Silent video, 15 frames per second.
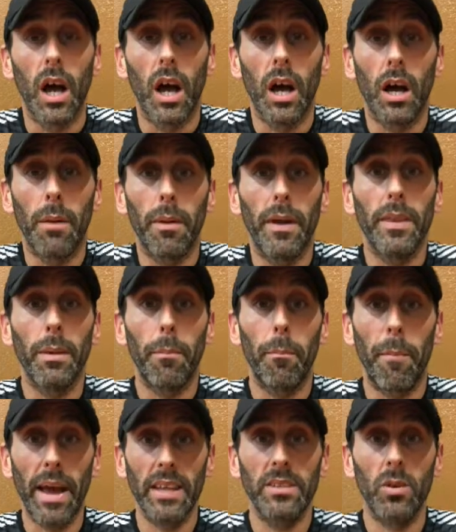And the
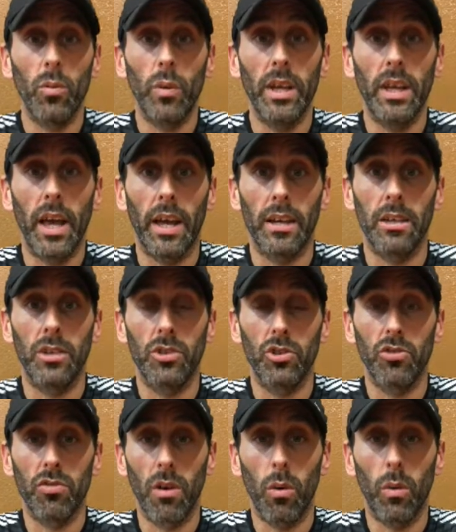better we get at
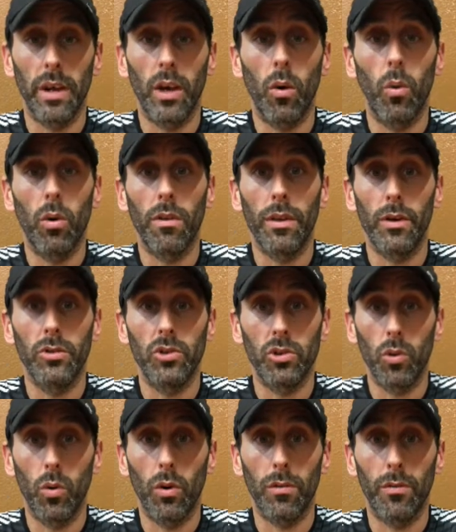controlling all of those
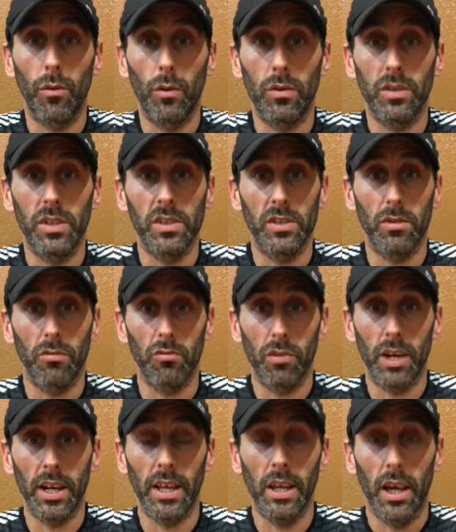torque forces that
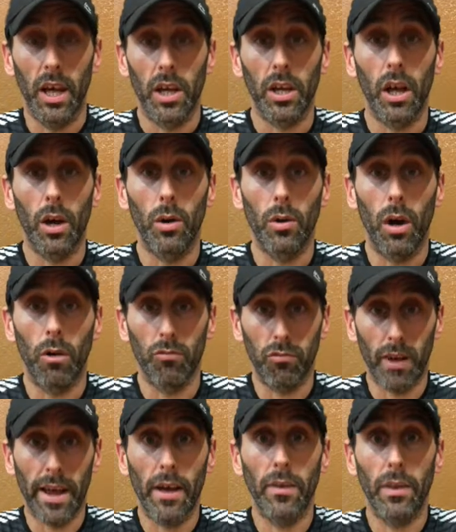really go
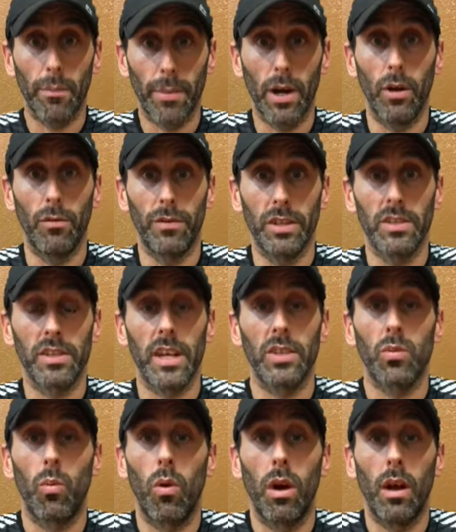around the pelvis,
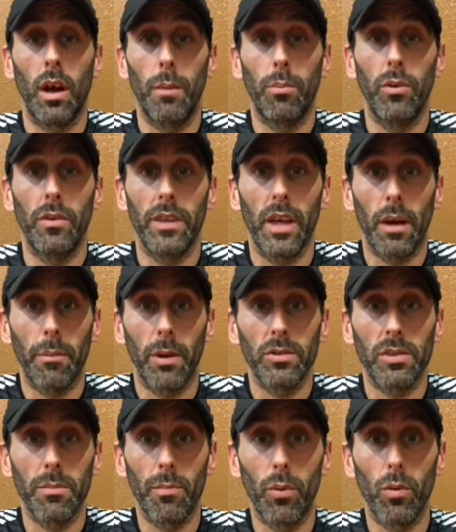that's why I put the
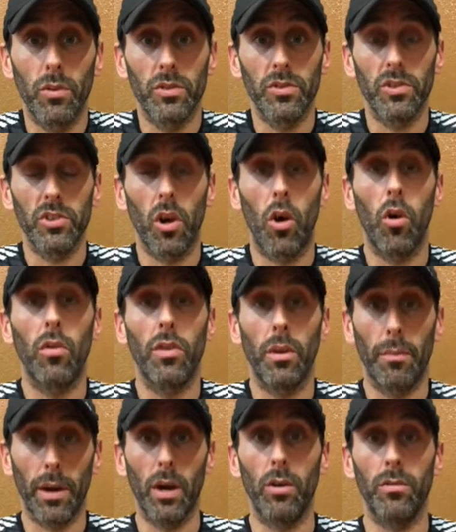utmost importance on the
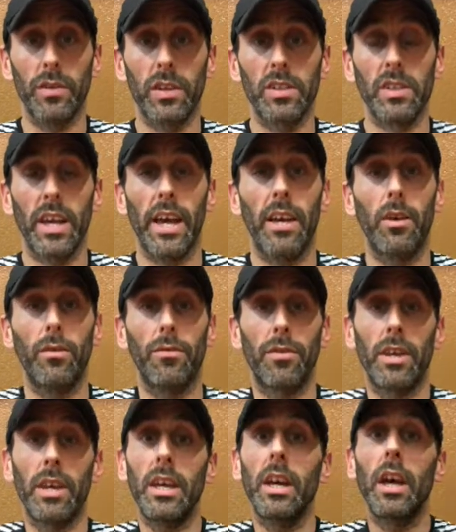pelvis and of
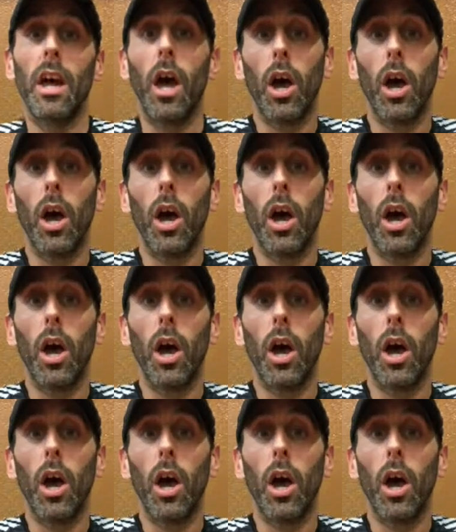the